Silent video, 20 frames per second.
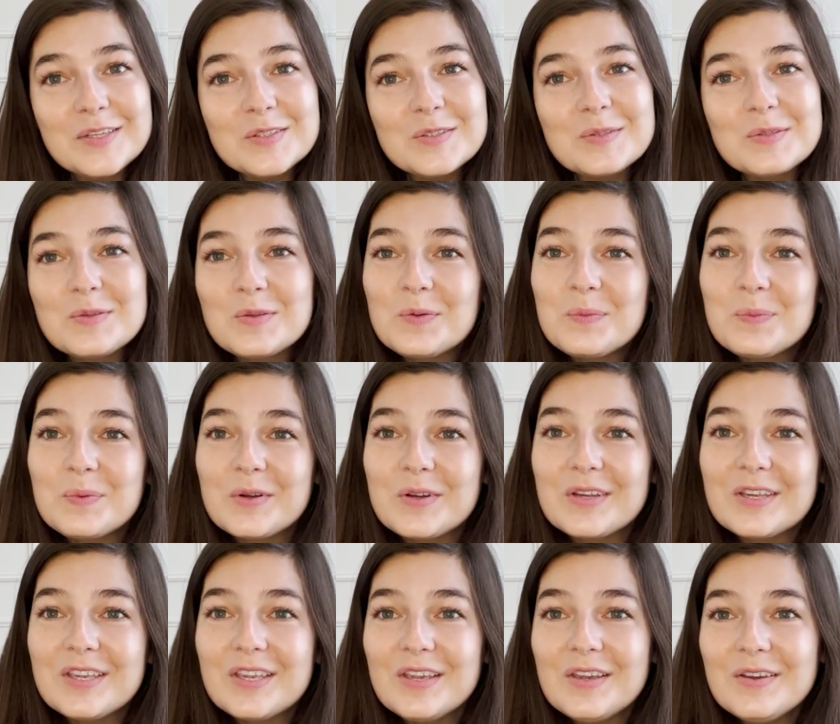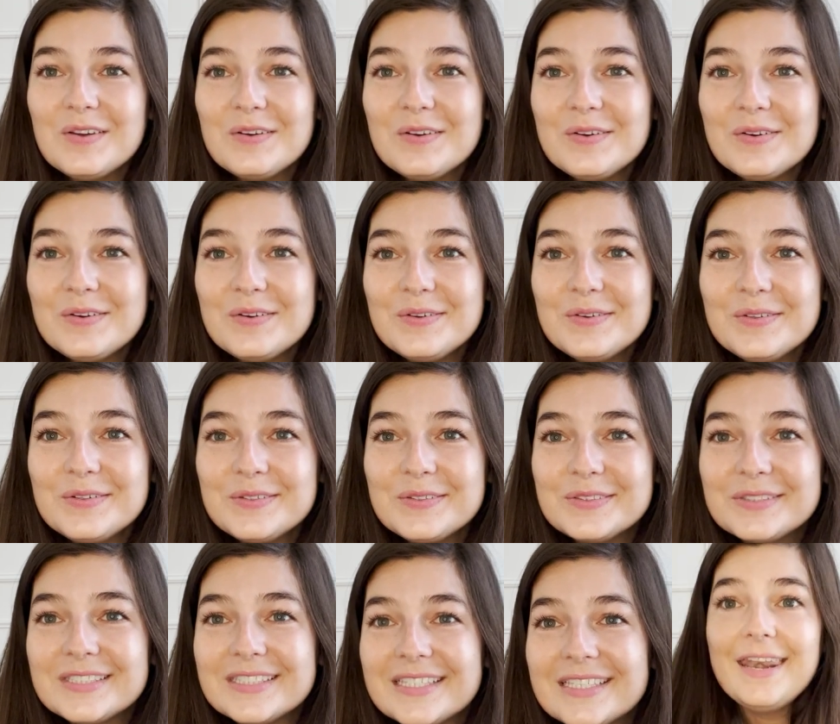Super
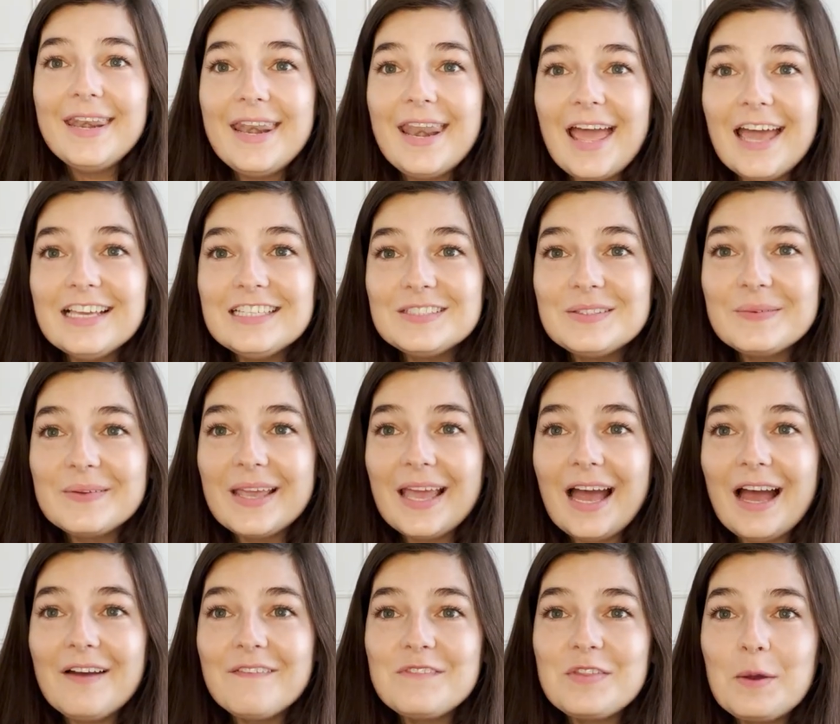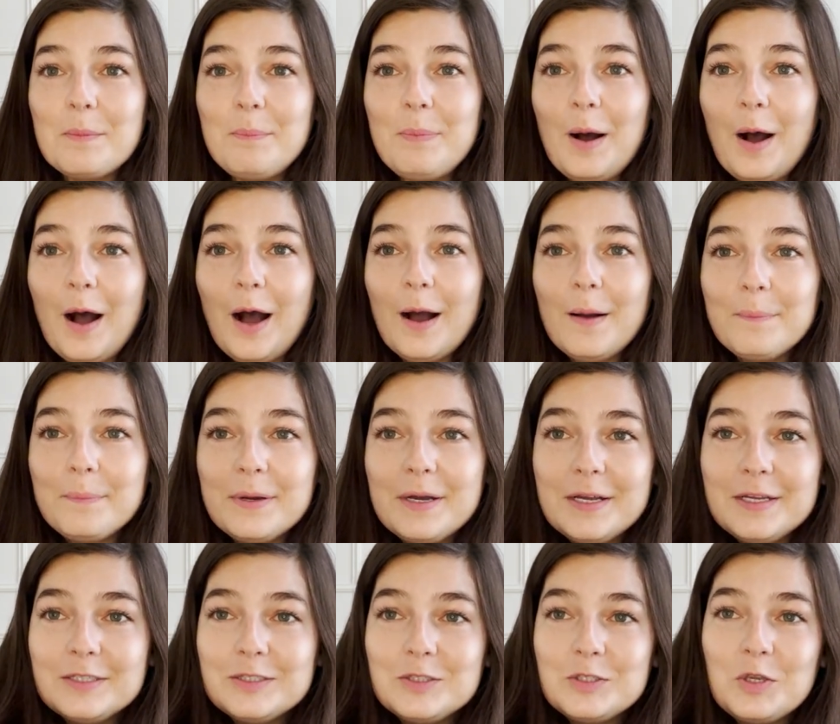cute. Next we have the
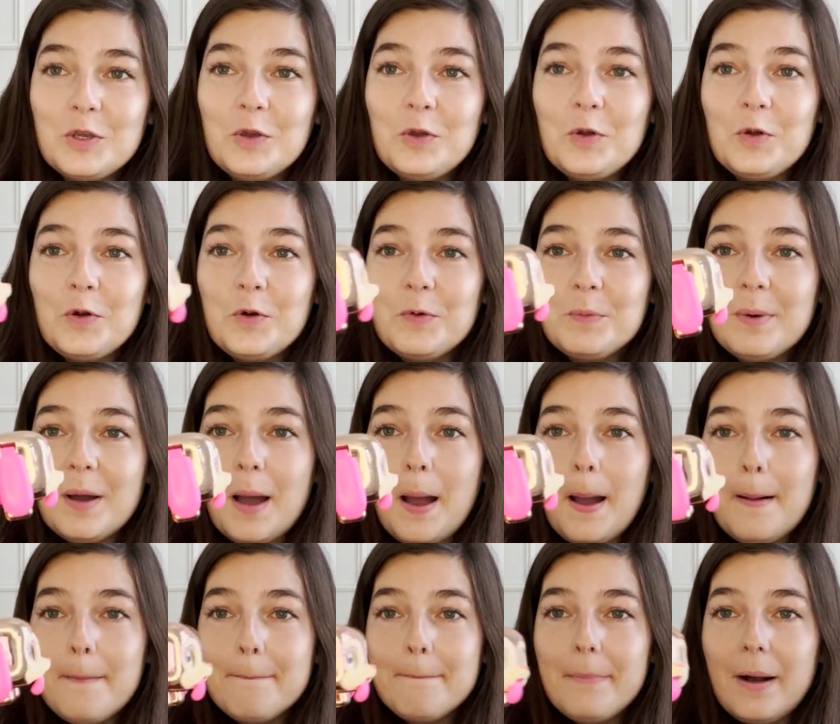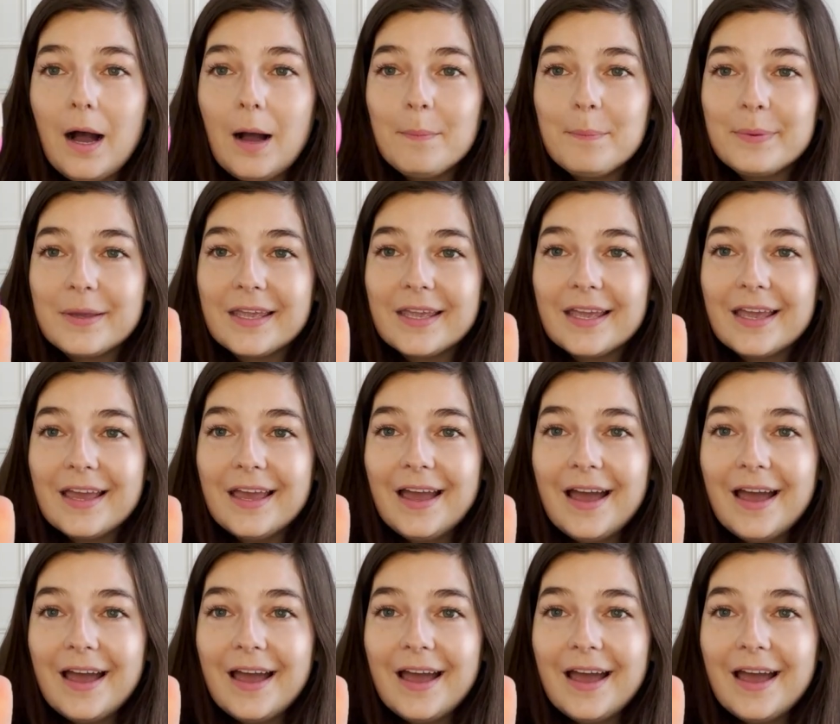Pop Tube Puppy.